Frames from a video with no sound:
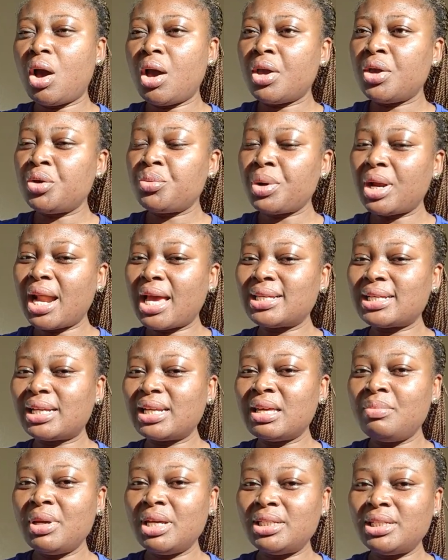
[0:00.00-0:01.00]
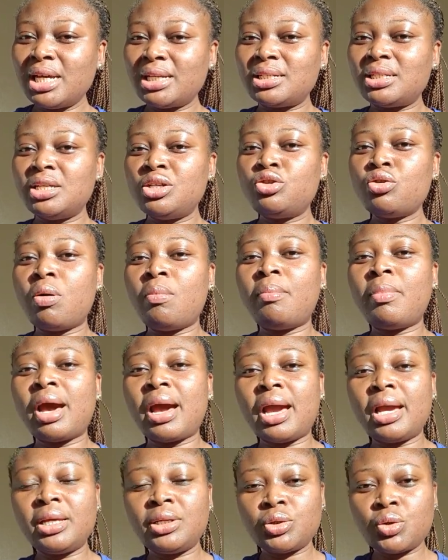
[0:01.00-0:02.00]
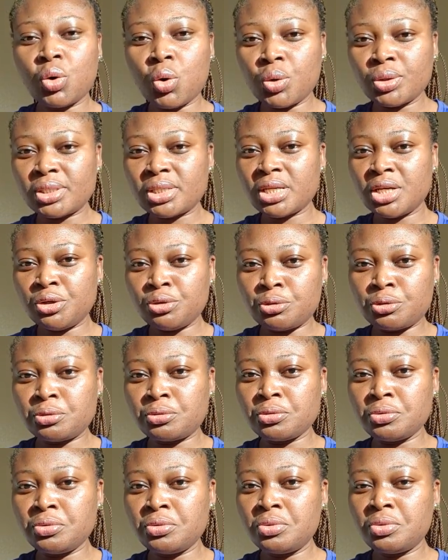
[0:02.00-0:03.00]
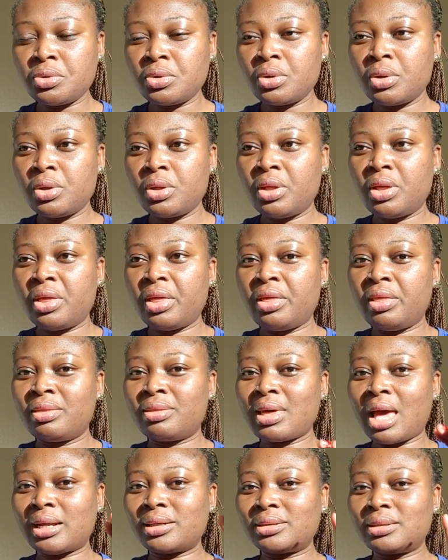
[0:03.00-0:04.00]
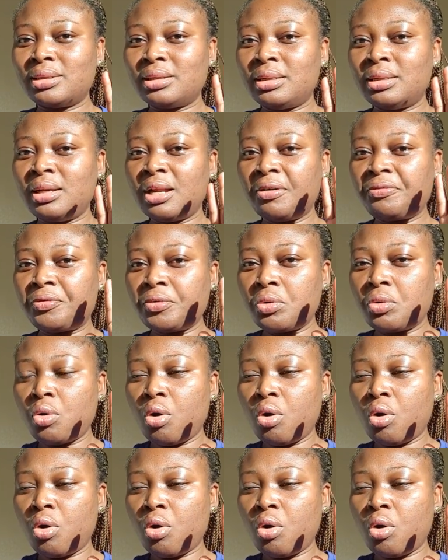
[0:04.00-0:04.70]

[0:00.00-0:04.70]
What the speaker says: You realize that immediately your mind goes into that level